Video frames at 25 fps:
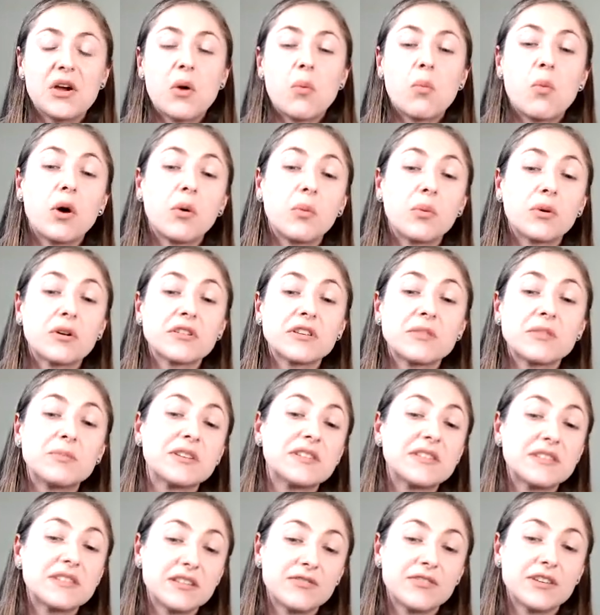What we're
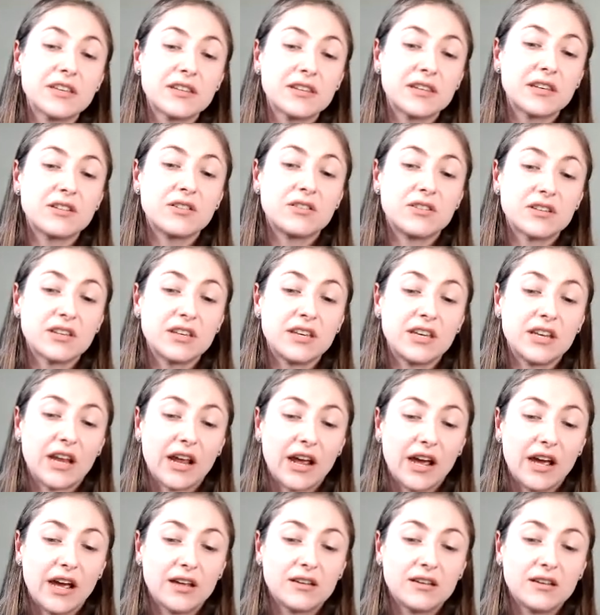specifically looking
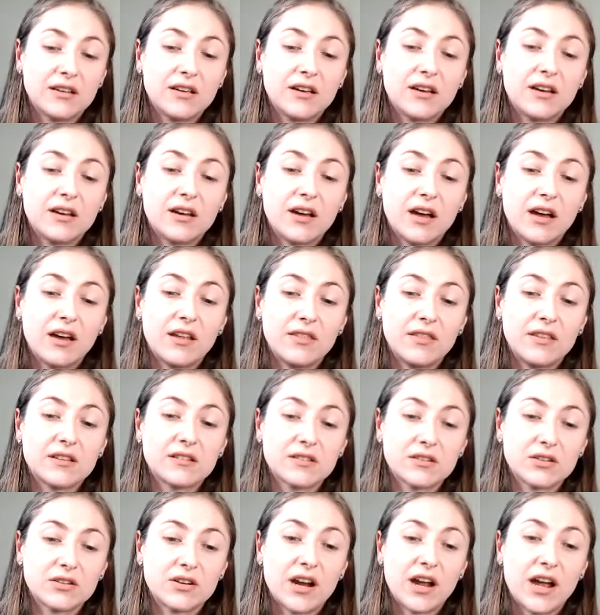at on
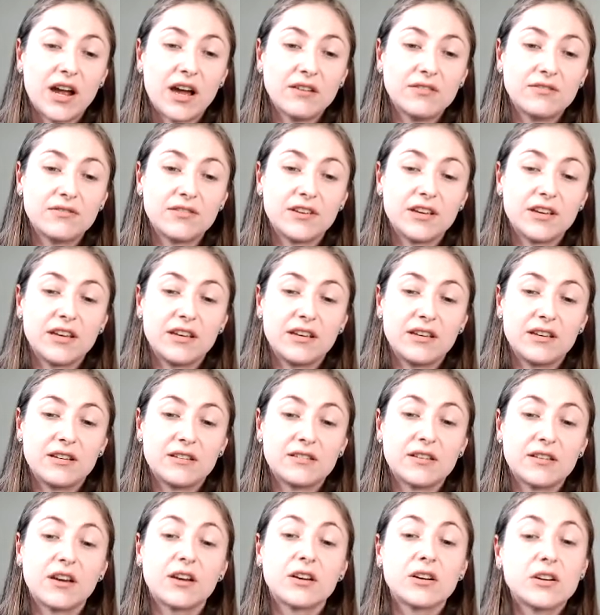this graph
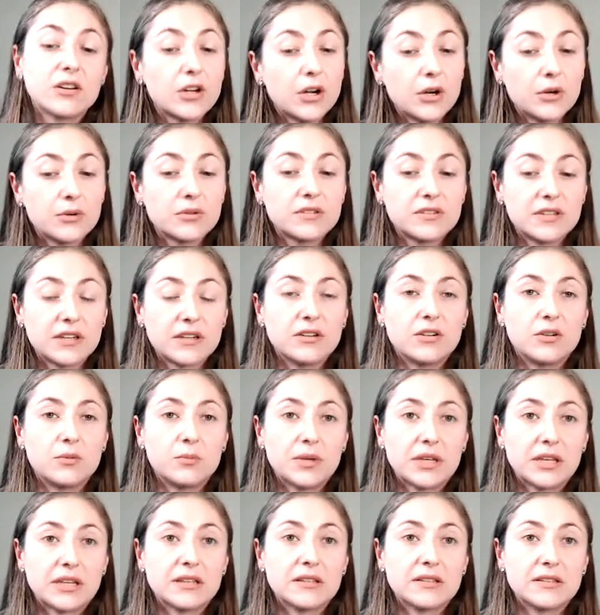is a go signal
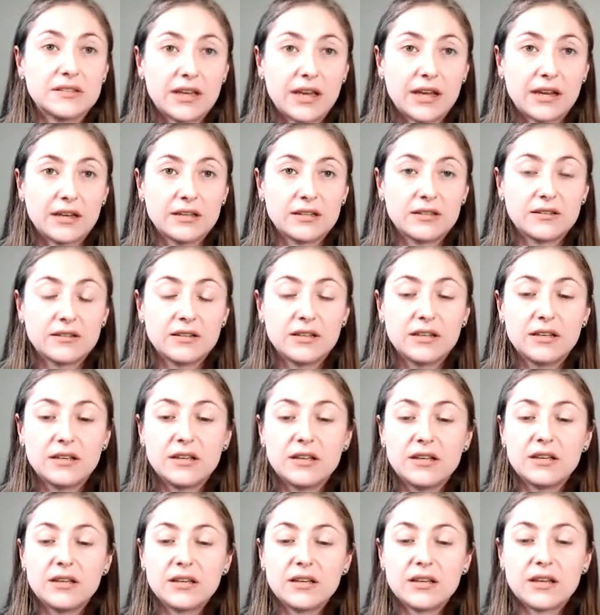being sent.
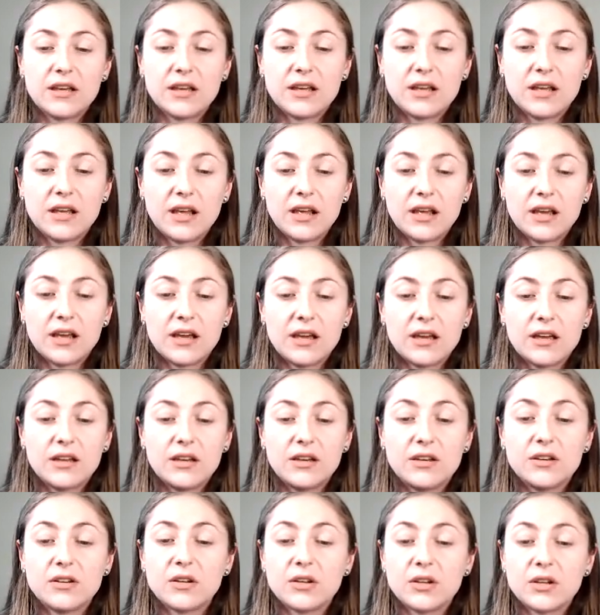
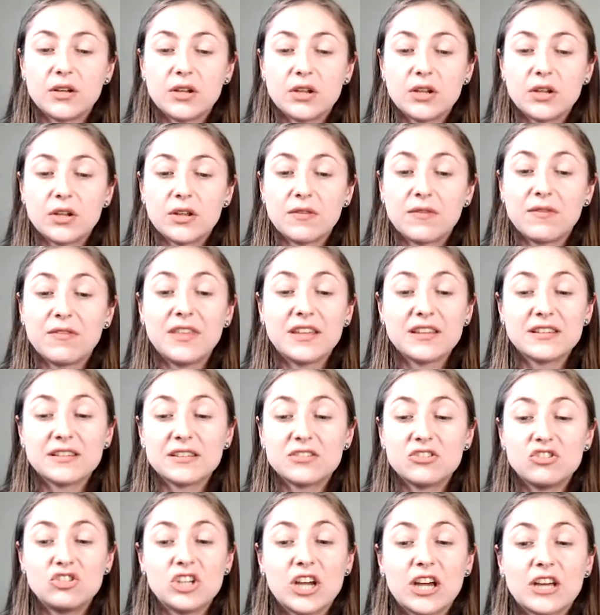And this
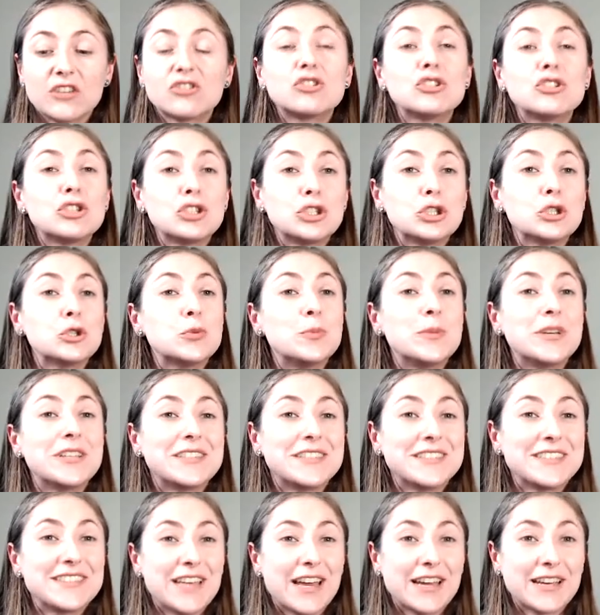is just 2
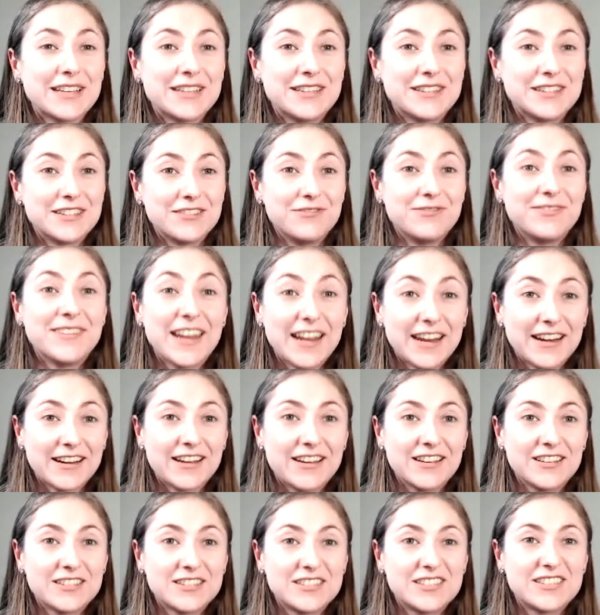milliseconds of
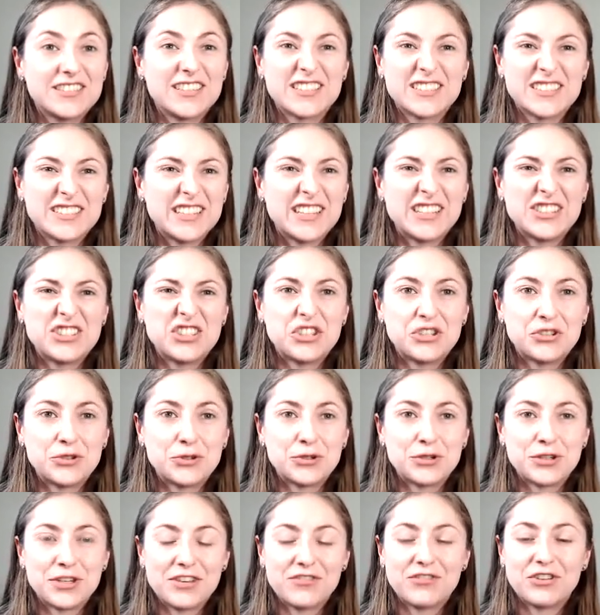data, just to
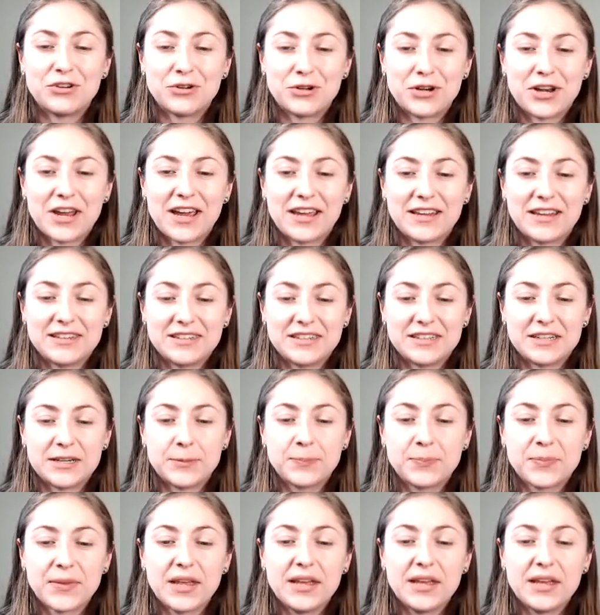give you an idea.